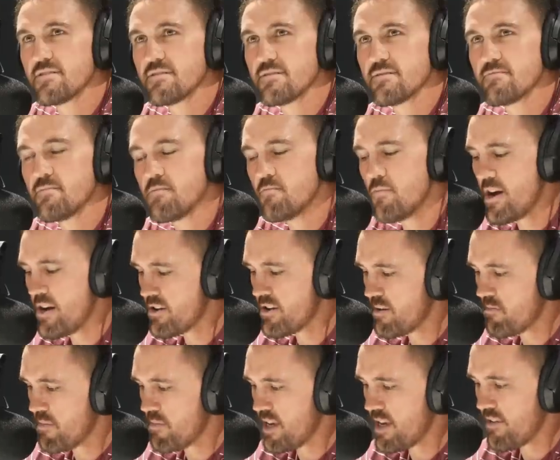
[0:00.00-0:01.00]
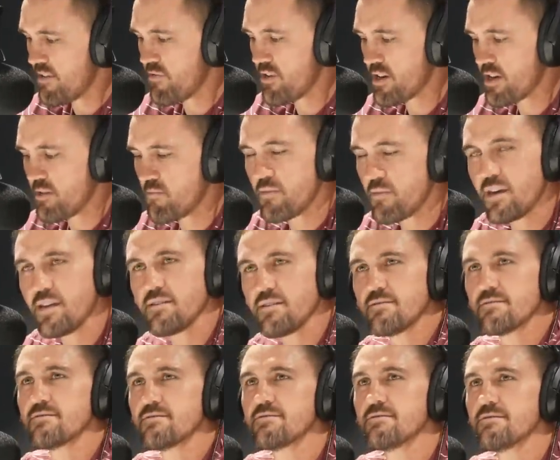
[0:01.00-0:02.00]
But mine will get big if I get big.
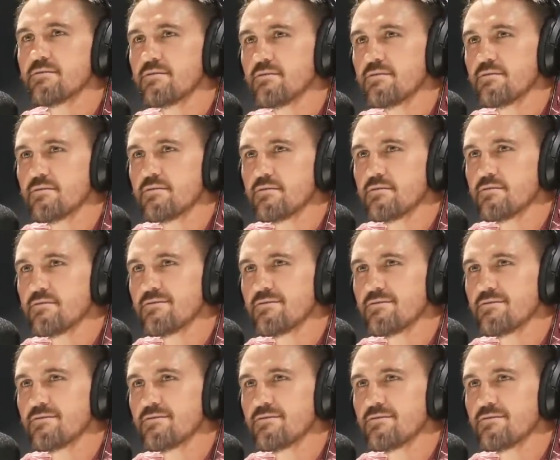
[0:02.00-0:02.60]
How